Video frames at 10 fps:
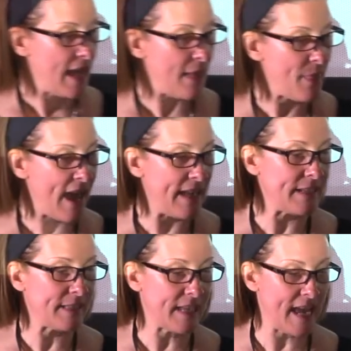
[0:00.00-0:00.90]
And that
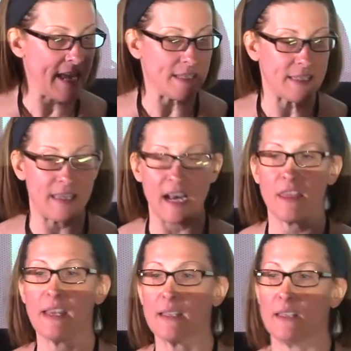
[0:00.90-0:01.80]
is a case that I
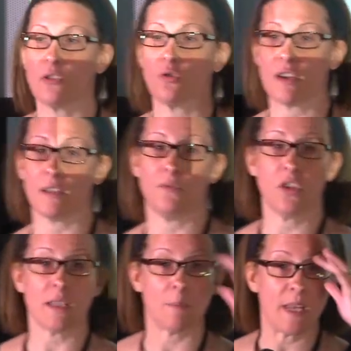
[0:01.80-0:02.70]
think is instructive
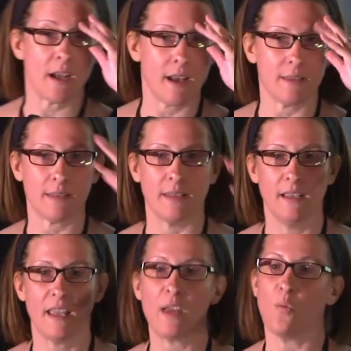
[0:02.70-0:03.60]
just because
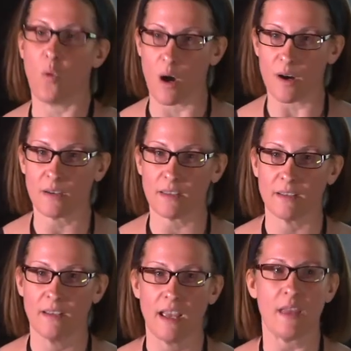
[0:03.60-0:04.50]
it worked
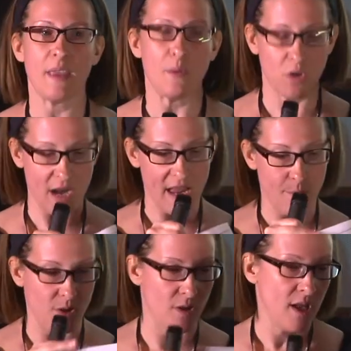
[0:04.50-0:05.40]
and they were
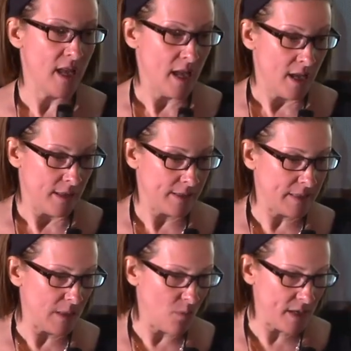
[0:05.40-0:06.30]
able, let's
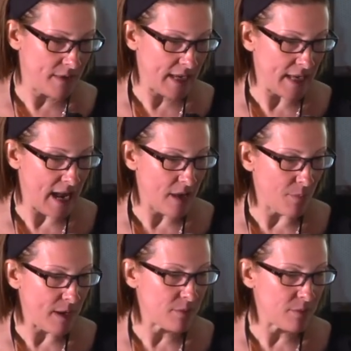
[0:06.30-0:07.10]
see, what did they get out of the way?